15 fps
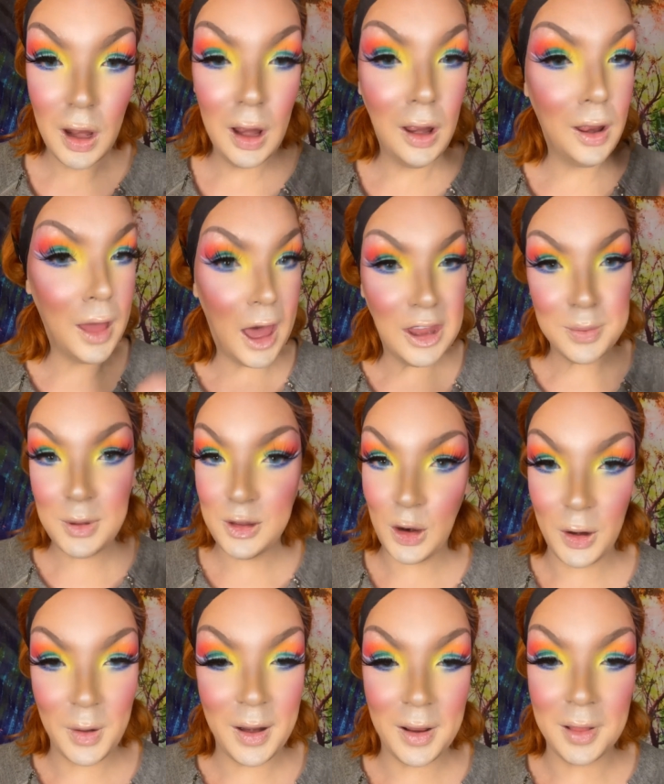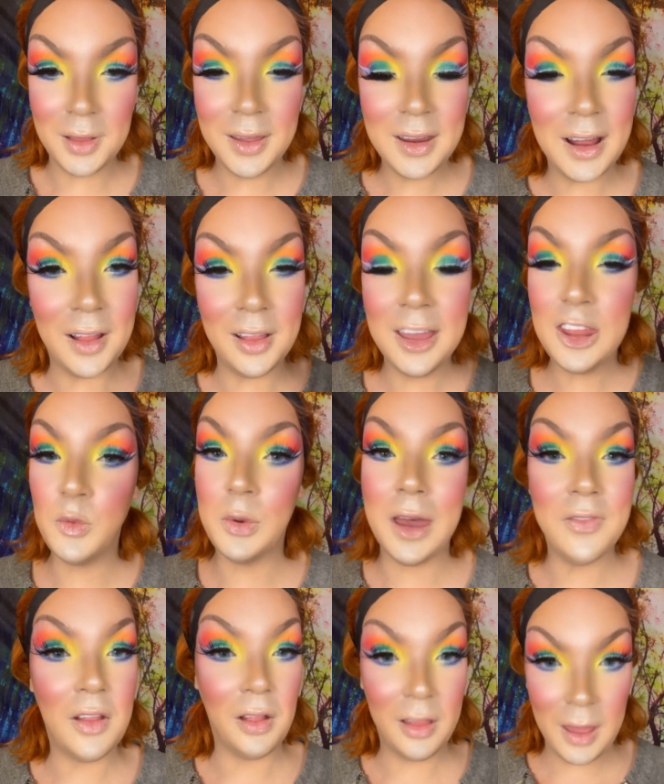Last but certainly not least, we
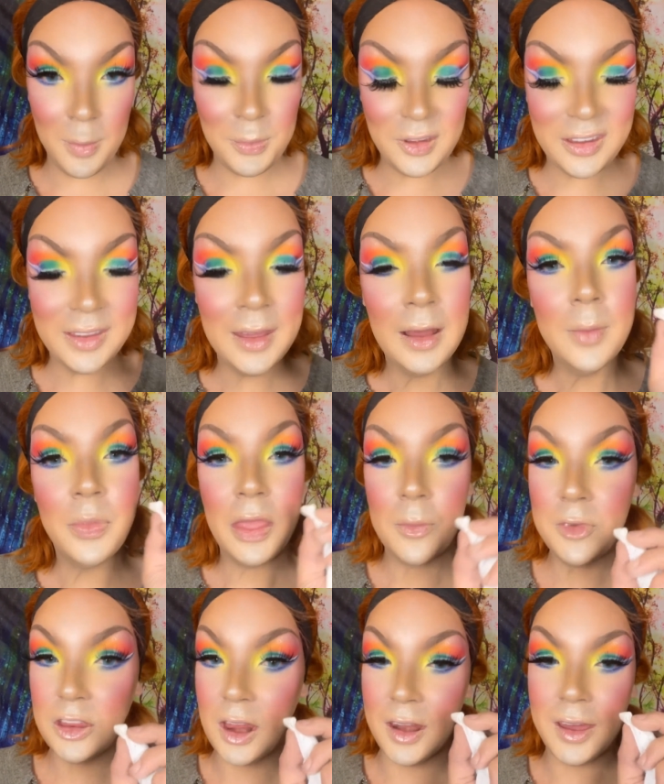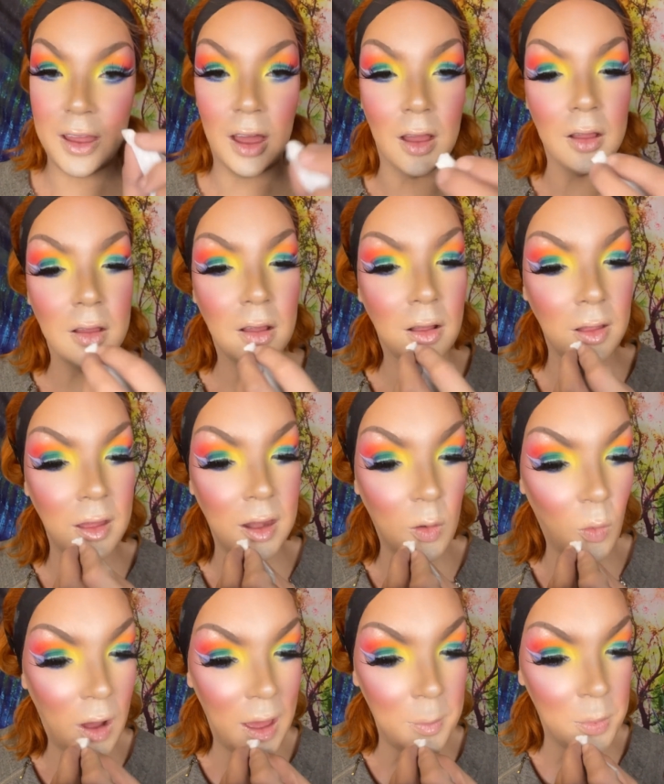have the lips. I'm just gonna take a clean
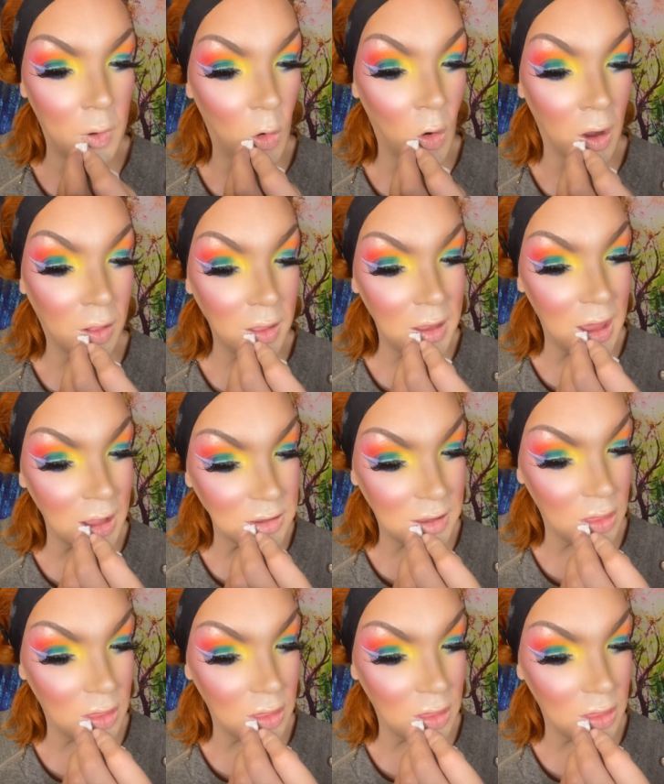wipe or a Kleenex,